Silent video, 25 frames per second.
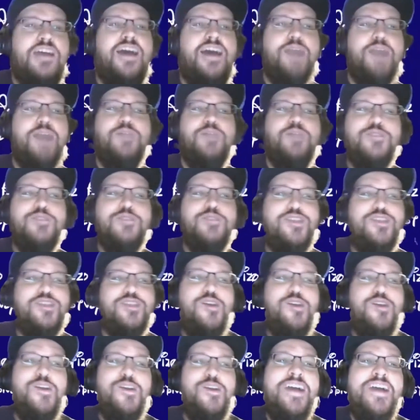going
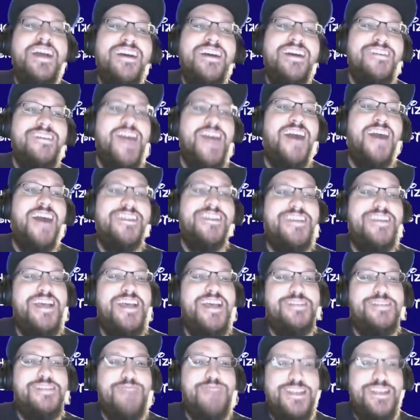through our
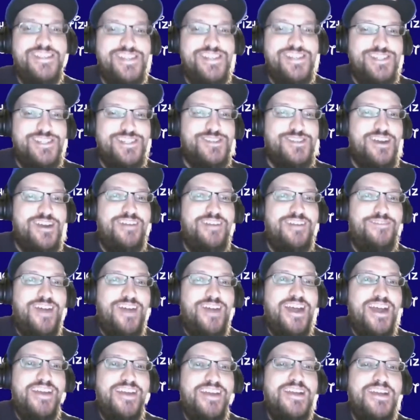text messages trying to
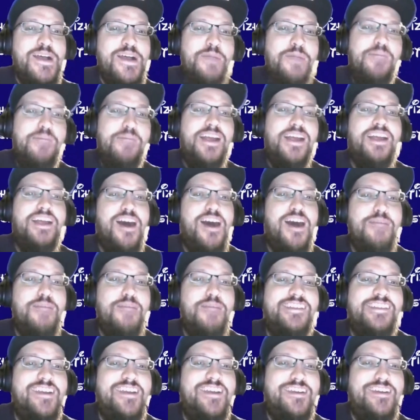find my
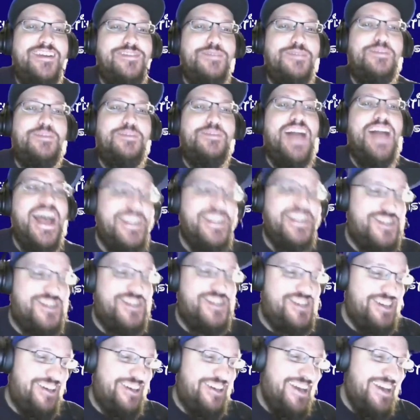commentary from
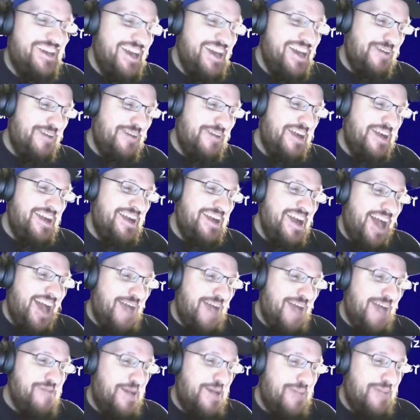last year.
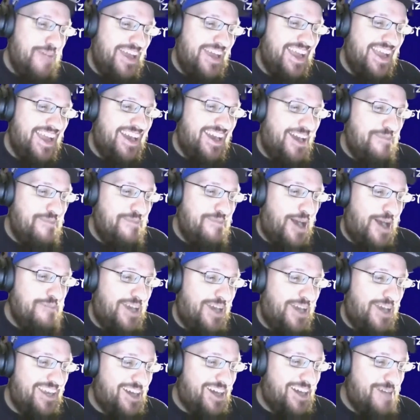I'm on
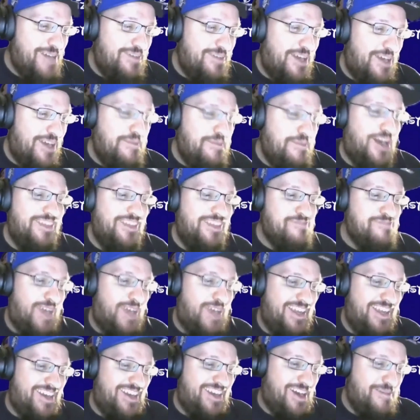my
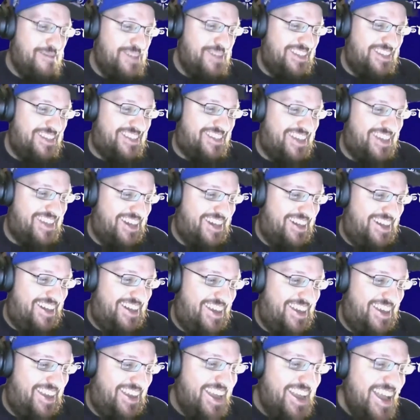
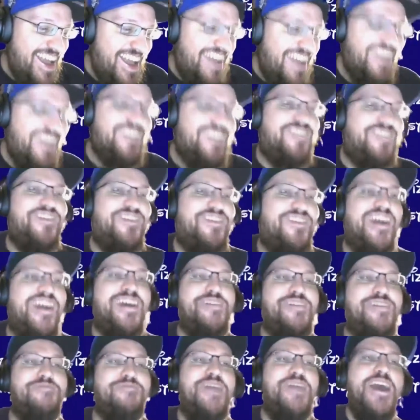commentary
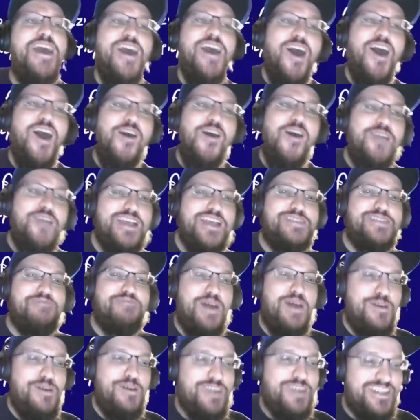from Hocus
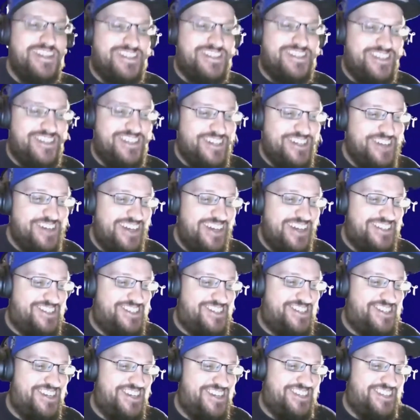Pocus though, and
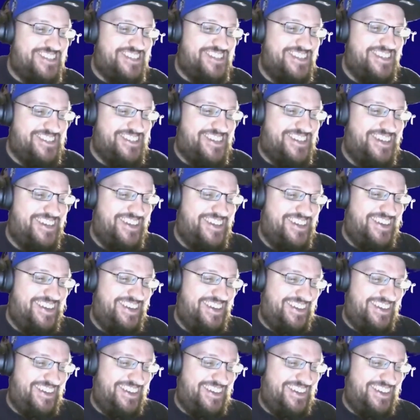it's just as good.